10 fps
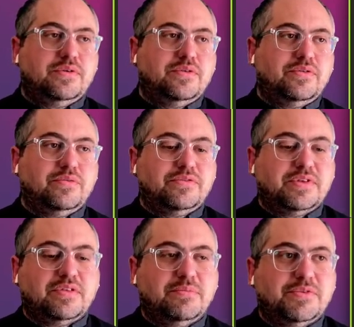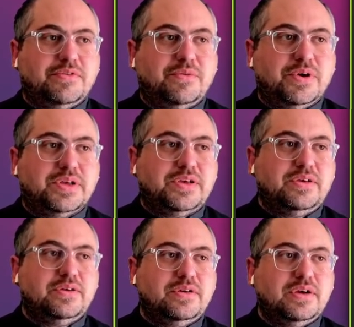So we'll set the limit to
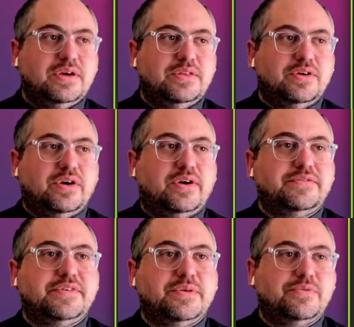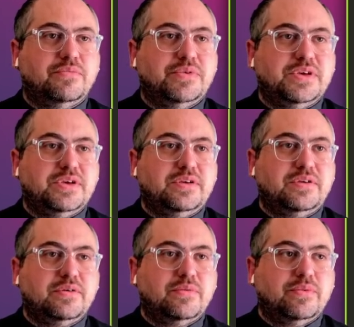20. The offset will be
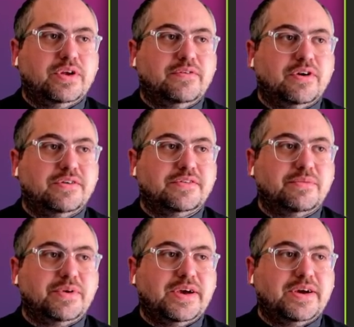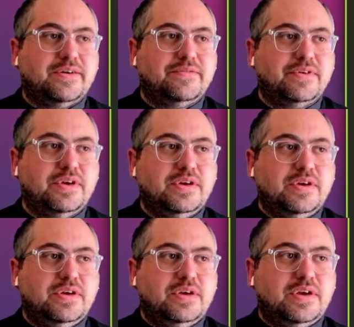whatever offset we have.
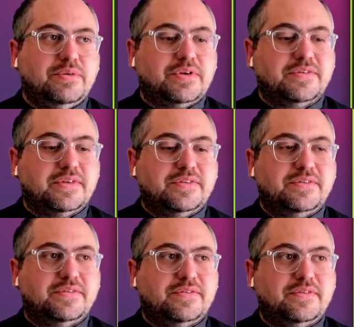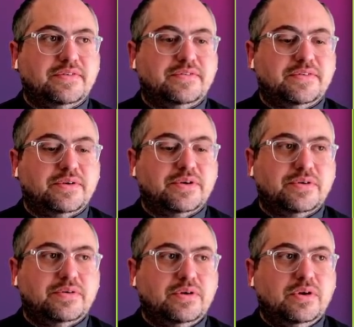I'm going to set this to
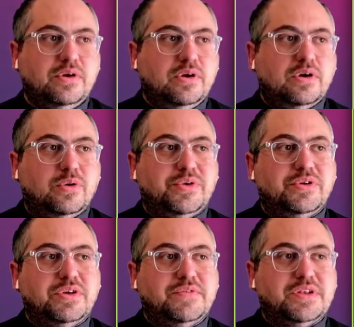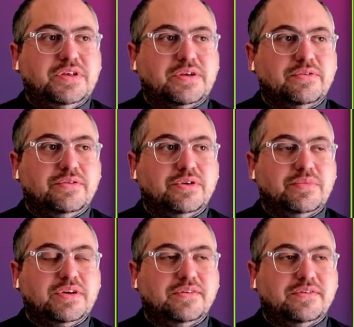0. Or we don't even need to include
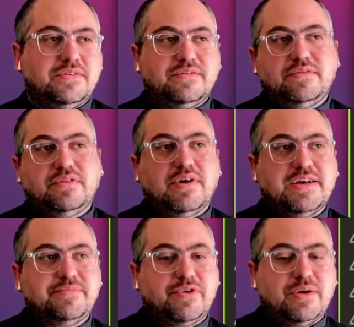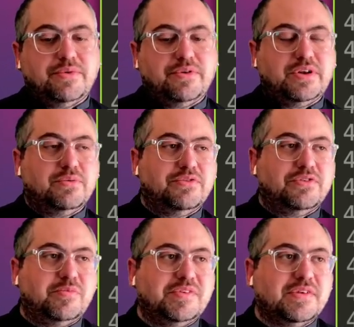it because it's the last parameter and it will
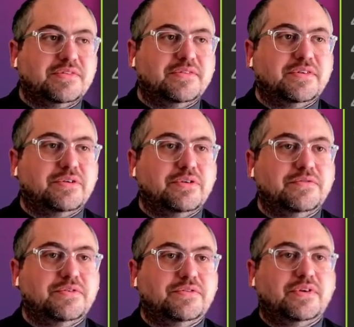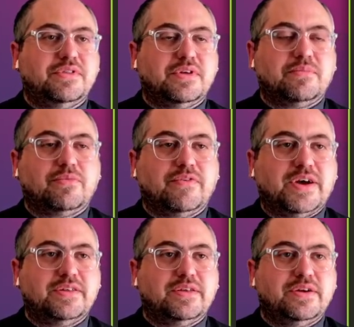just be set to 0 if there's nothing
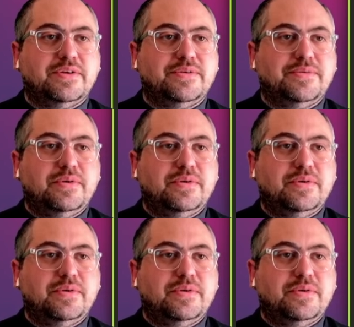provided there.